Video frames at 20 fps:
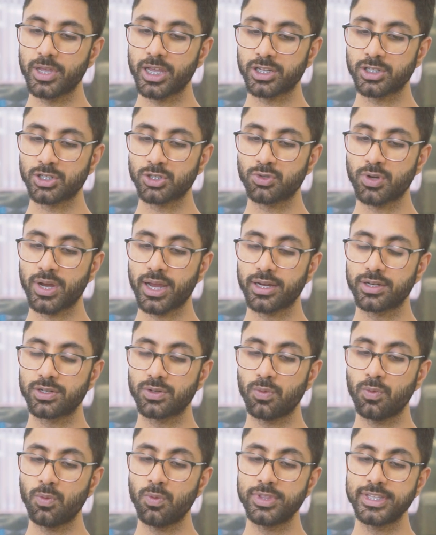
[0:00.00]
extract
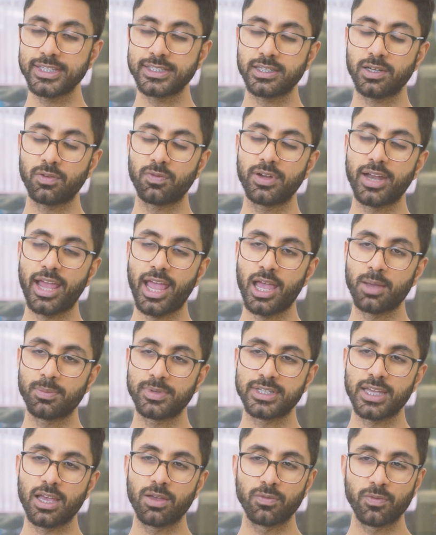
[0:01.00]
all these different
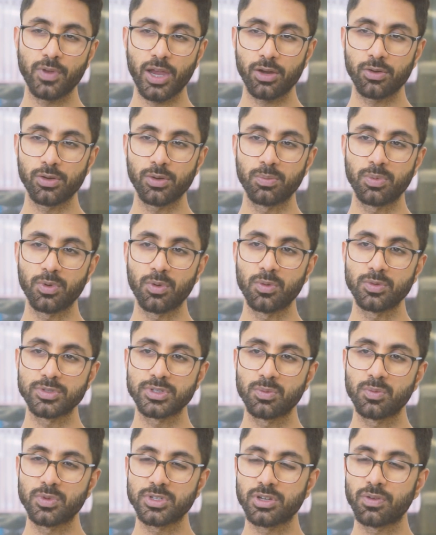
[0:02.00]
habitat variables,
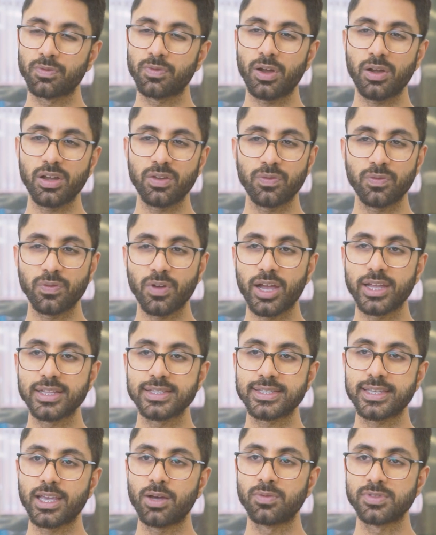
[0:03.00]
which are very fine
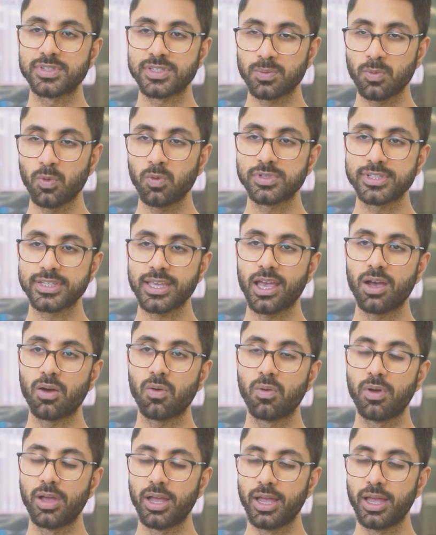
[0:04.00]
scale and small scale,